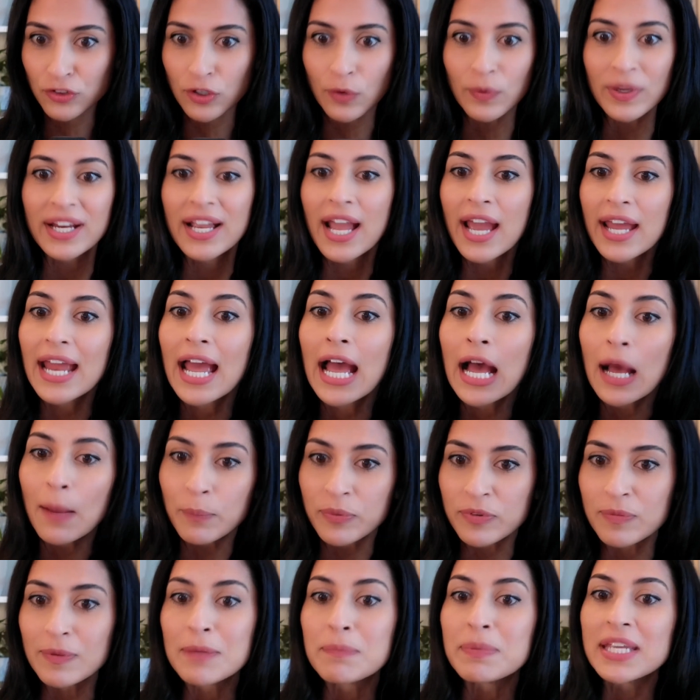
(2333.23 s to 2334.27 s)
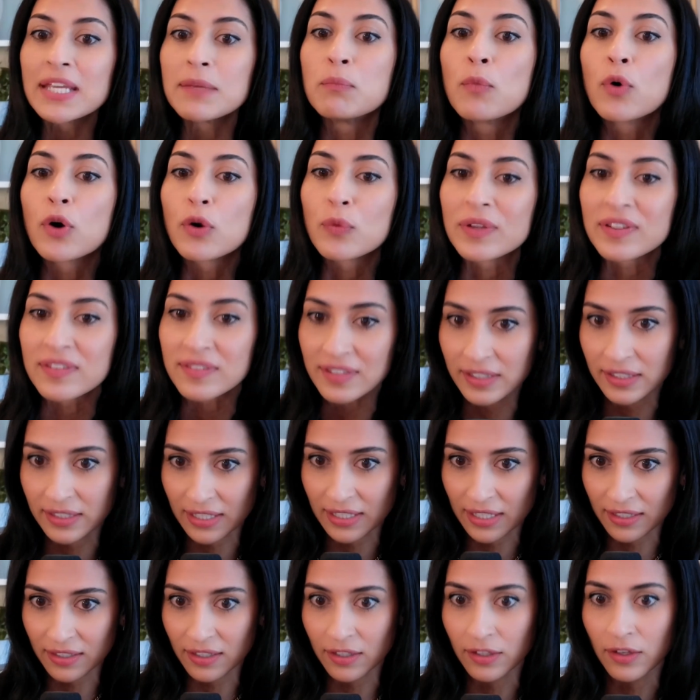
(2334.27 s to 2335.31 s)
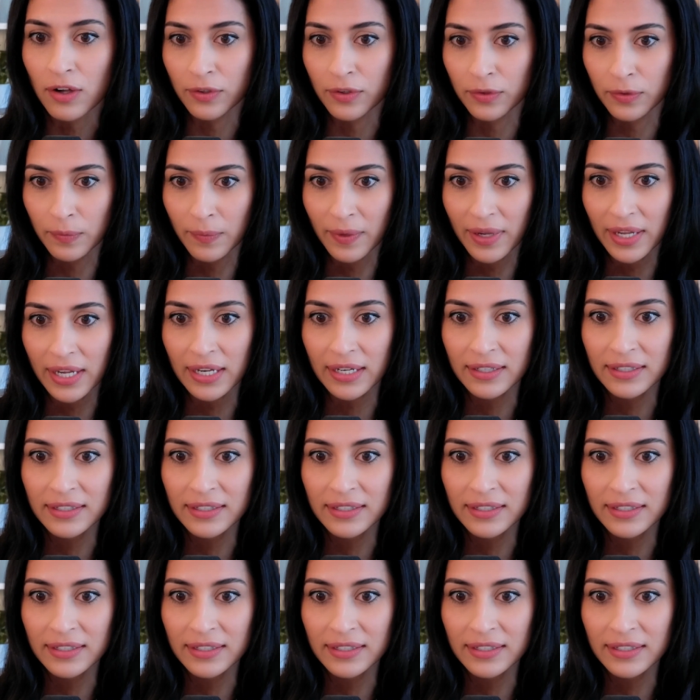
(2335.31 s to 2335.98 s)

So it kind of helps me be more resilient along the way.